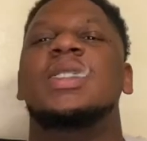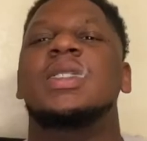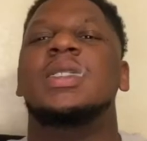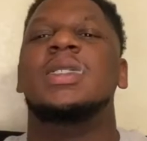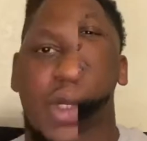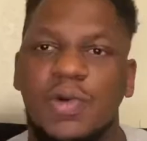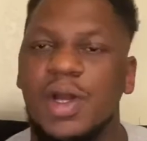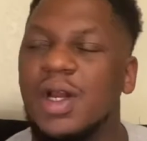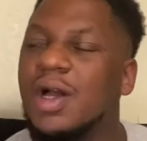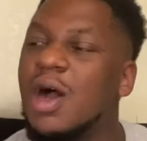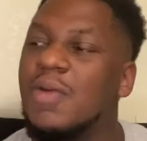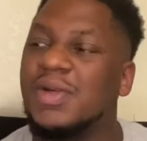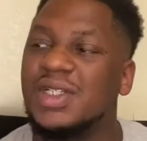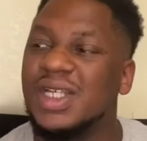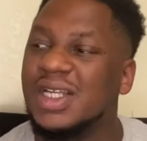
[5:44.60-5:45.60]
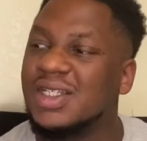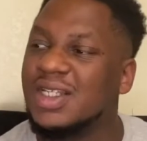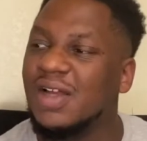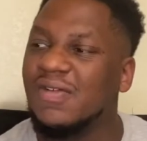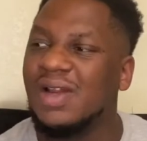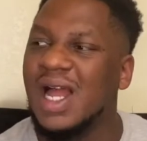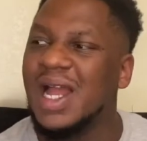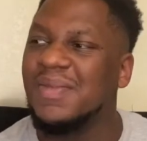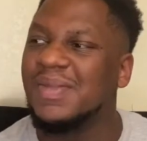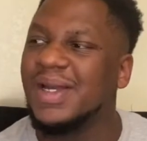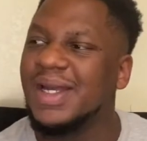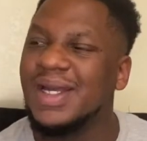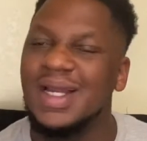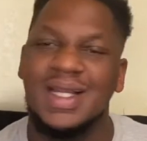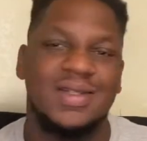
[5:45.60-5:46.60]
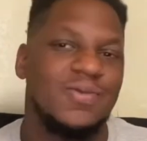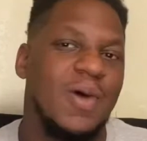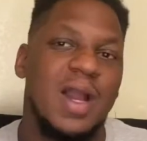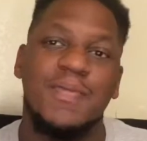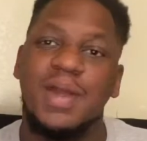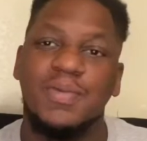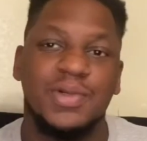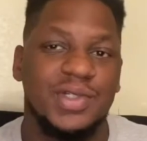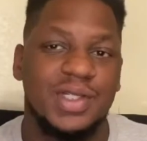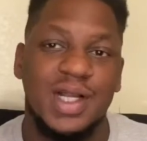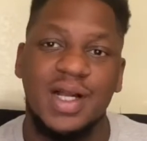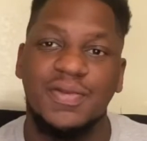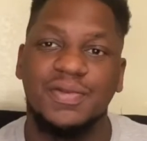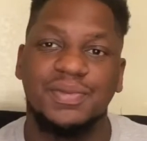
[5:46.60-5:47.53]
You hear the homies say stuff like, man, that's white people stuff.